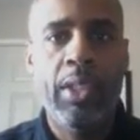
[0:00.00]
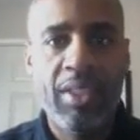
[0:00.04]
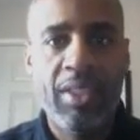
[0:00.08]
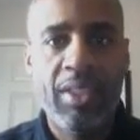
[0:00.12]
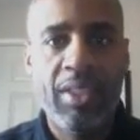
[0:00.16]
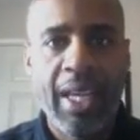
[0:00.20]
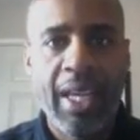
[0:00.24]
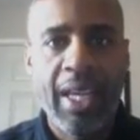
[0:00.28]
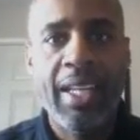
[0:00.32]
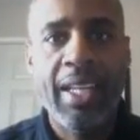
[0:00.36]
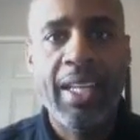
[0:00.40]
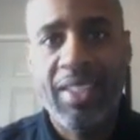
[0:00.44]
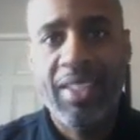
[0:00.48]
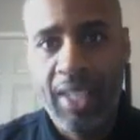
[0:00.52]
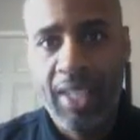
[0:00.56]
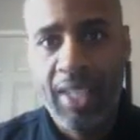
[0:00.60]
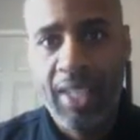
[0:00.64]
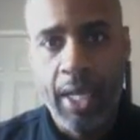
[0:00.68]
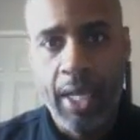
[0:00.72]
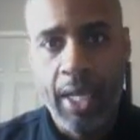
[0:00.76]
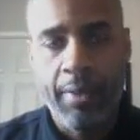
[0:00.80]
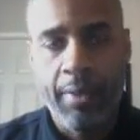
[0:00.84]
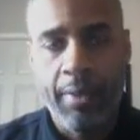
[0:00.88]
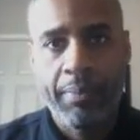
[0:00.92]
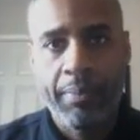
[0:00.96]
sites
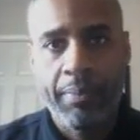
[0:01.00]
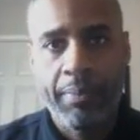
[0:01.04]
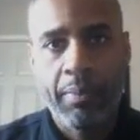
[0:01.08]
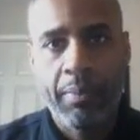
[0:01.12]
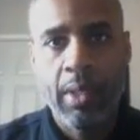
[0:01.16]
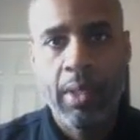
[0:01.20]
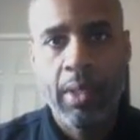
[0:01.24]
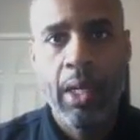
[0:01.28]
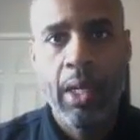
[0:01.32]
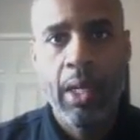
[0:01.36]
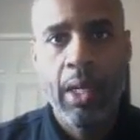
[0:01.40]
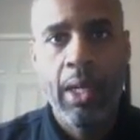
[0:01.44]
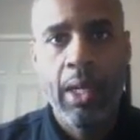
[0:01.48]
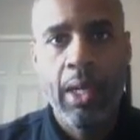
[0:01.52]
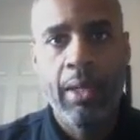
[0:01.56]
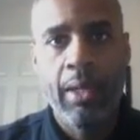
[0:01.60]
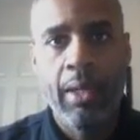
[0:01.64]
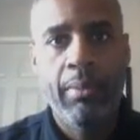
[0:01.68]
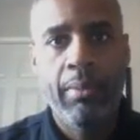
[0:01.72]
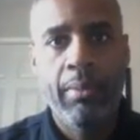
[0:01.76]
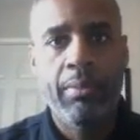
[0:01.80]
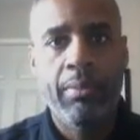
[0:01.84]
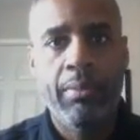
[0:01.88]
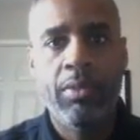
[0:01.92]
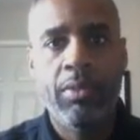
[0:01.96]
say.
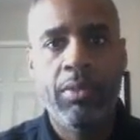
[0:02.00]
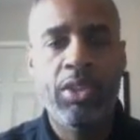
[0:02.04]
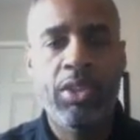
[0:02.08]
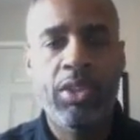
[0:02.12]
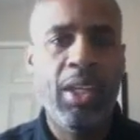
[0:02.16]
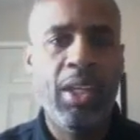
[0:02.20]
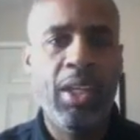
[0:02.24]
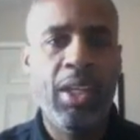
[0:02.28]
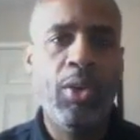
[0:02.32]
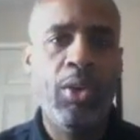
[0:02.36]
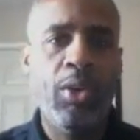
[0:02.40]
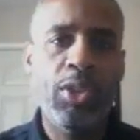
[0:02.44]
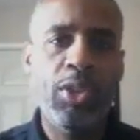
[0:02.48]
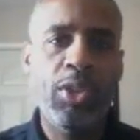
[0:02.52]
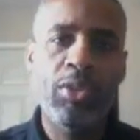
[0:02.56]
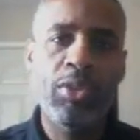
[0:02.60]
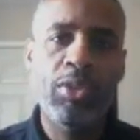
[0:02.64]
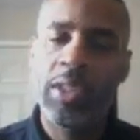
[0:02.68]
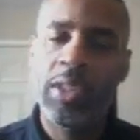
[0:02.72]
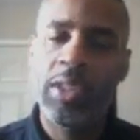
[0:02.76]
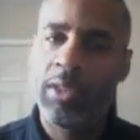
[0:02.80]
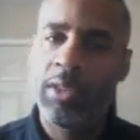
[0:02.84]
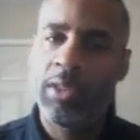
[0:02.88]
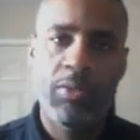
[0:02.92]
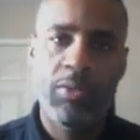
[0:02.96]
Zillow
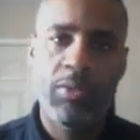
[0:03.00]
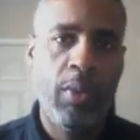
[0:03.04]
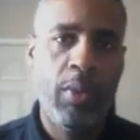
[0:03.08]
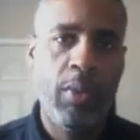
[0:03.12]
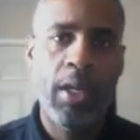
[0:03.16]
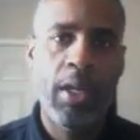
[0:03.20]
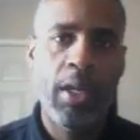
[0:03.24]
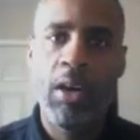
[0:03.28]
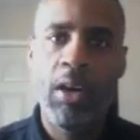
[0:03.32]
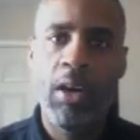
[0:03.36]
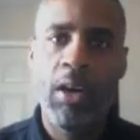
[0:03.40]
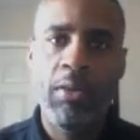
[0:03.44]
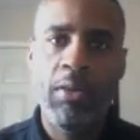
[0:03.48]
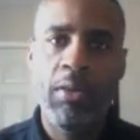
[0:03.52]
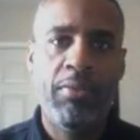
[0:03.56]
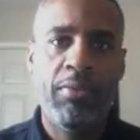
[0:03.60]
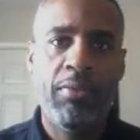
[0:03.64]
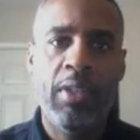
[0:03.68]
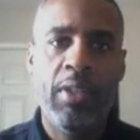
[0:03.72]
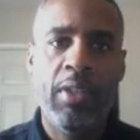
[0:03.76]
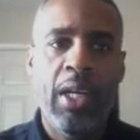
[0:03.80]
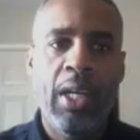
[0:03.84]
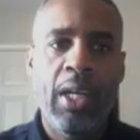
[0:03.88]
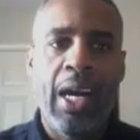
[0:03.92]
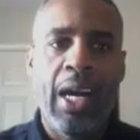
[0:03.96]
usually is way off.
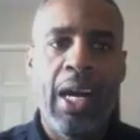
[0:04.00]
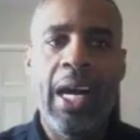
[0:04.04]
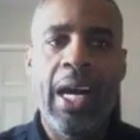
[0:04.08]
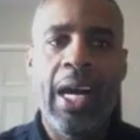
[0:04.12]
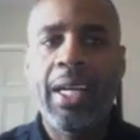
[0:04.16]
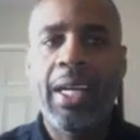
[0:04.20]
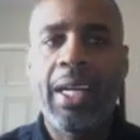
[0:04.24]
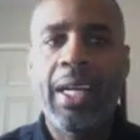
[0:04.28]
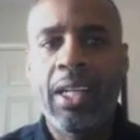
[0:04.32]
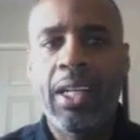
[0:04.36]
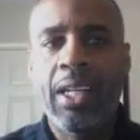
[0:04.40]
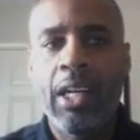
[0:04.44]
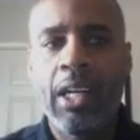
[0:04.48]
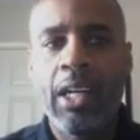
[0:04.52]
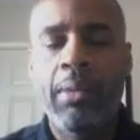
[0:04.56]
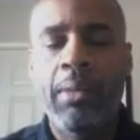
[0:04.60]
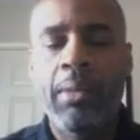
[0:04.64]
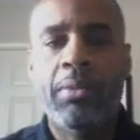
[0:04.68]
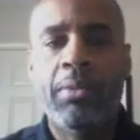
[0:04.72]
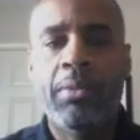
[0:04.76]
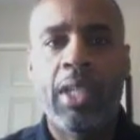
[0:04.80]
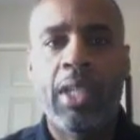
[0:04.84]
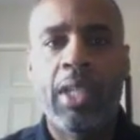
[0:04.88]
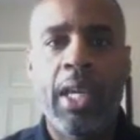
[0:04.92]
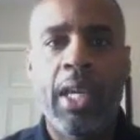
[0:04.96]

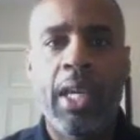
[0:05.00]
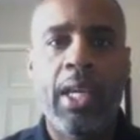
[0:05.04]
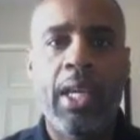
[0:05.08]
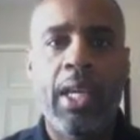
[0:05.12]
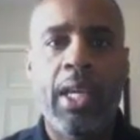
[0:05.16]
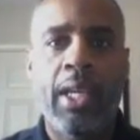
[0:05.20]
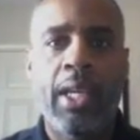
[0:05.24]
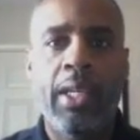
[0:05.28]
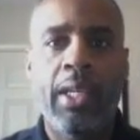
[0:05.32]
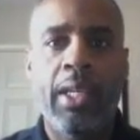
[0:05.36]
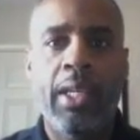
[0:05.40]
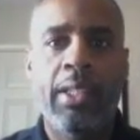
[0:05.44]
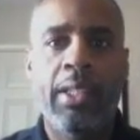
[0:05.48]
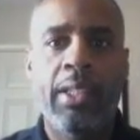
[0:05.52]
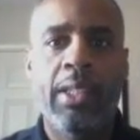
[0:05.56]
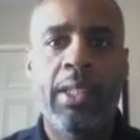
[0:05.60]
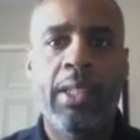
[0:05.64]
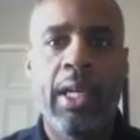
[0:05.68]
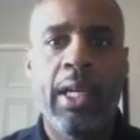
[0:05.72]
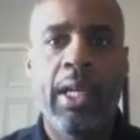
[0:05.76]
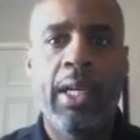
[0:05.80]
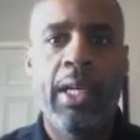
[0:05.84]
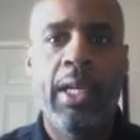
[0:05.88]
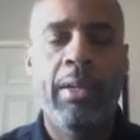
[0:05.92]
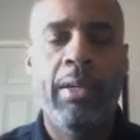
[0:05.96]
iComps and
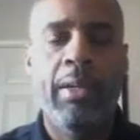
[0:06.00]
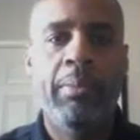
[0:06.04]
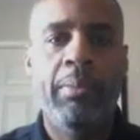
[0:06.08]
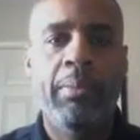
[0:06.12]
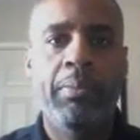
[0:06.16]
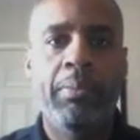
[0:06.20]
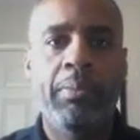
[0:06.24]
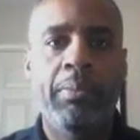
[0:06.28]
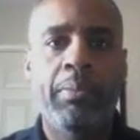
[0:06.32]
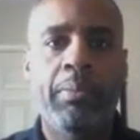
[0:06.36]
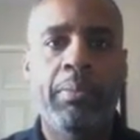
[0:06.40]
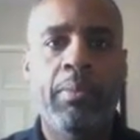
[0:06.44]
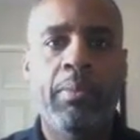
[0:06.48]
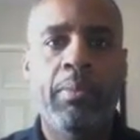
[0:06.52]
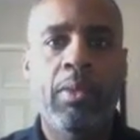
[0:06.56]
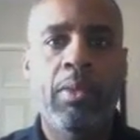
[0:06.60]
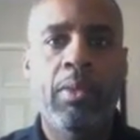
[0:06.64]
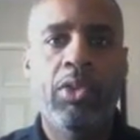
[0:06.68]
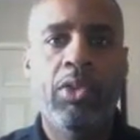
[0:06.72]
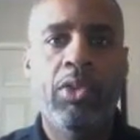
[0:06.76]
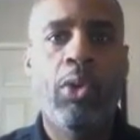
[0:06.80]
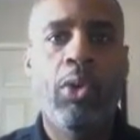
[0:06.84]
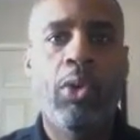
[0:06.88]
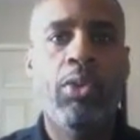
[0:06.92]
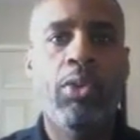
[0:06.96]

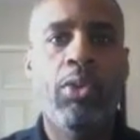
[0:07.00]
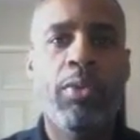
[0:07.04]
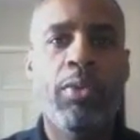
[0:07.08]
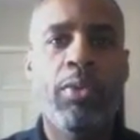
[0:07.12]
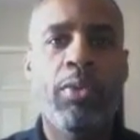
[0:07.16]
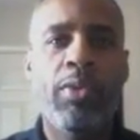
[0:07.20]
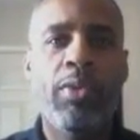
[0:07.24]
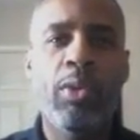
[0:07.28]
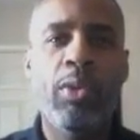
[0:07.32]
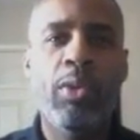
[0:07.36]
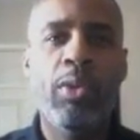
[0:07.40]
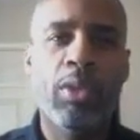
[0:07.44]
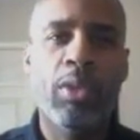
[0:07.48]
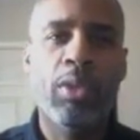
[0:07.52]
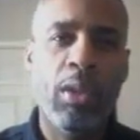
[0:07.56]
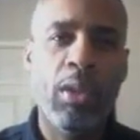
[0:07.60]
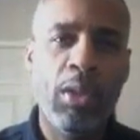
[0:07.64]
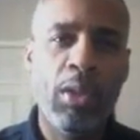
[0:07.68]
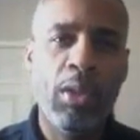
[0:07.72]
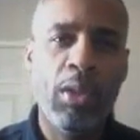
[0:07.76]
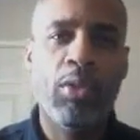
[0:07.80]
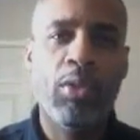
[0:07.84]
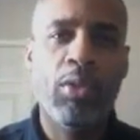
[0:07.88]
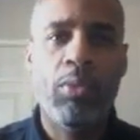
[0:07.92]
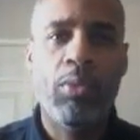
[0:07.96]
Total Review is a
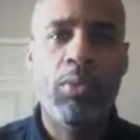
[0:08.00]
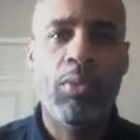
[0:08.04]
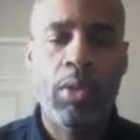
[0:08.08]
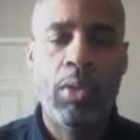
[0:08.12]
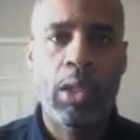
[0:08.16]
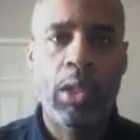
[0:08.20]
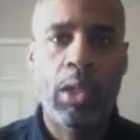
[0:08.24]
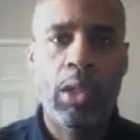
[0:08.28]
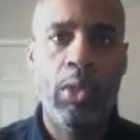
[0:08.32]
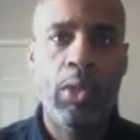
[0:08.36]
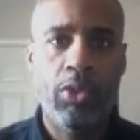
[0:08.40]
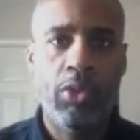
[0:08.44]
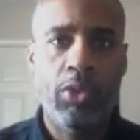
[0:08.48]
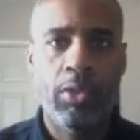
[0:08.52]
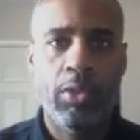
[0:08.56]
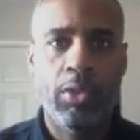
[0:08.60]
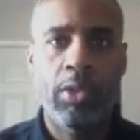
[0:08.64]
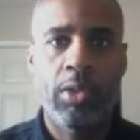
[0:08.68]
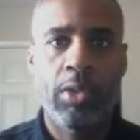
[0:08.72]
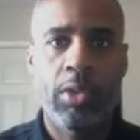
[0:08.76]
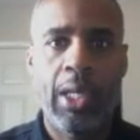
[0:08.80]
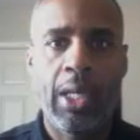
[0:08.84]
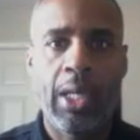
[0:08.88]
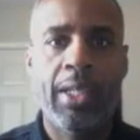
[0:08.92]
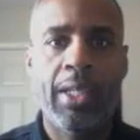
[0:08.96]
little
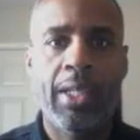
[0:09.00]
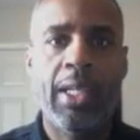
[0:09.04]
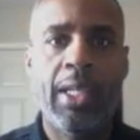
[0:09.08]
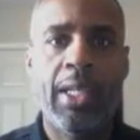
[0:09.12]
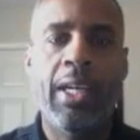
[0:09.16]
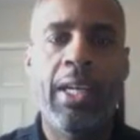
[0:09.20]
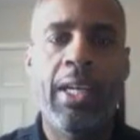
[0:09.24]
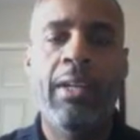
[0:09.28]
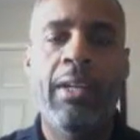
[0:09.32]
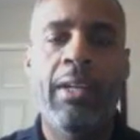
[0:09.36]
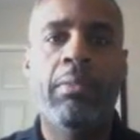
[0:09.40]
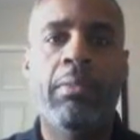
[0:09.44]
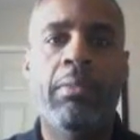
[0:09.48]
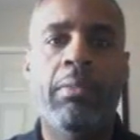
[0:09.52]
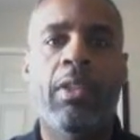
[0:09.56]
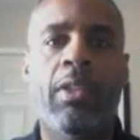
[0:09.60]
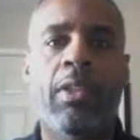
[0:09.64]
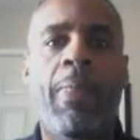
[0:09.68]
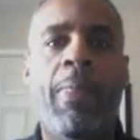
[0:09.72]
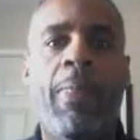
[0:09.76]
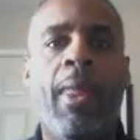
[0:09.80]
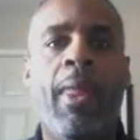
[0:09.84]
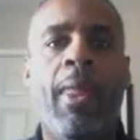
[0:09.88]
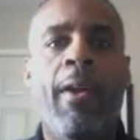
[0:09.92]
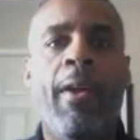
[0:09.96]
closer a lot of times.
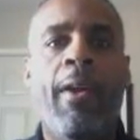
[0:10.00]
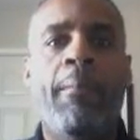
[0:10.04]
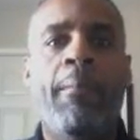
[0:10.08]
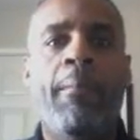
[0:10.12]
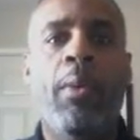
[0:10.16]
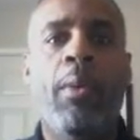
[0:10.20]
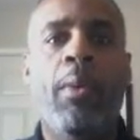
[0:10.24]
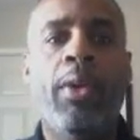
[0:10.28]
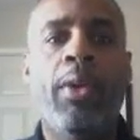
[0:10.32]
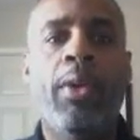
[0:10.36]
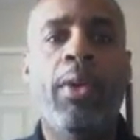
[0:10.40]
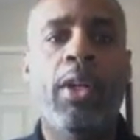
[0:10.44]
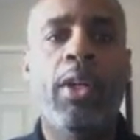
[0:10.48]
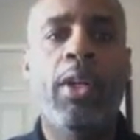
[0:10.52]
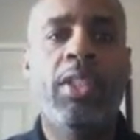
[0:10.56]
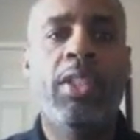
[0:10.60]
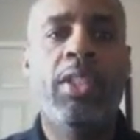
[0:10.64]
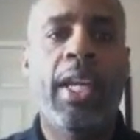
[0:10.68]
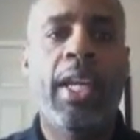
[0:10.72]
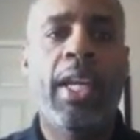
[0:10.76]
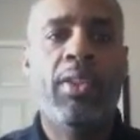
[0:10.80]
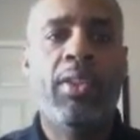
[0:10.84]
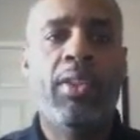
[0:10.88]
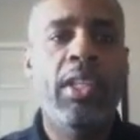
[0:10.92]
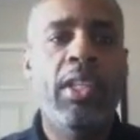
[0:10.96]
But we're going to
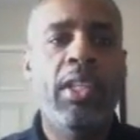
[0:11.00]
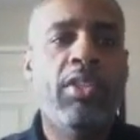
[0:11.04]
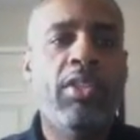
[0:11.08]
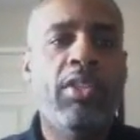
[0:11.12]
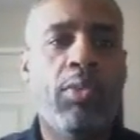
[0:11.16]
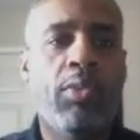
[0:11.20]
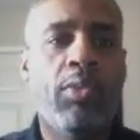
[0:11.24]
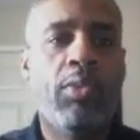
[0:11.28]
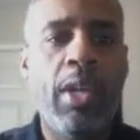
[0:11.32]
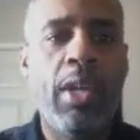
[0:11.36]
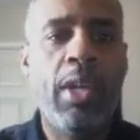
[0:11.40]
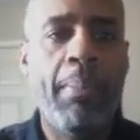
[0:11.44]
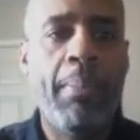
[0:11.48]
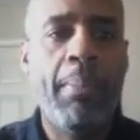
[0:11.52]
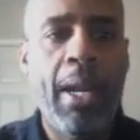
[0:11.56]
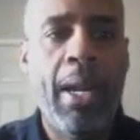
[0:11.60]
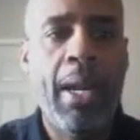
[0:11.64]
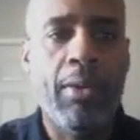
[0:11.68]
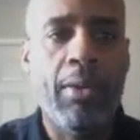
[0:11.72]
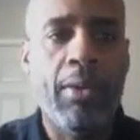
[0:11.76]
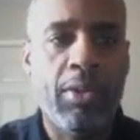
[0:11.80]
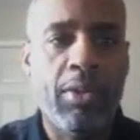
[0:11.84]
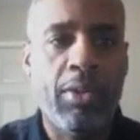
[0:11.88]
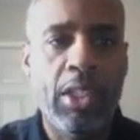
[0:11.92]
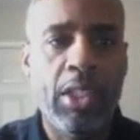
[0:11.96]
take these three
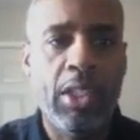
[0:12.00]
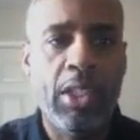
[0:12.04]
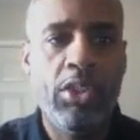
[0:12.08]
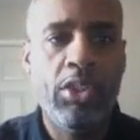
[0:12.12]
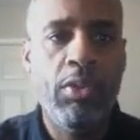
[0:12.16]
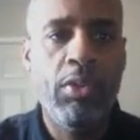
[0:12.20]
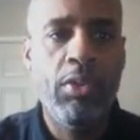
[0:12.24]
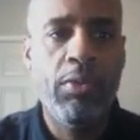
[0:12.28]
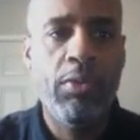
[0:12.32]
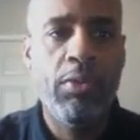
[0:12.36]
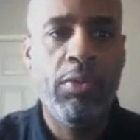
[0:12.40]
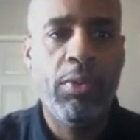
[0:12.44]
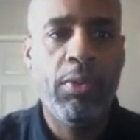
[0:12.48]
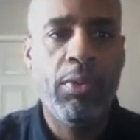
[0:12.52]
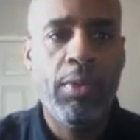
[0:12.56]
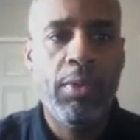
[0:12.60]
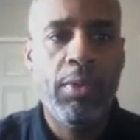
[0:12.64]
amounts that you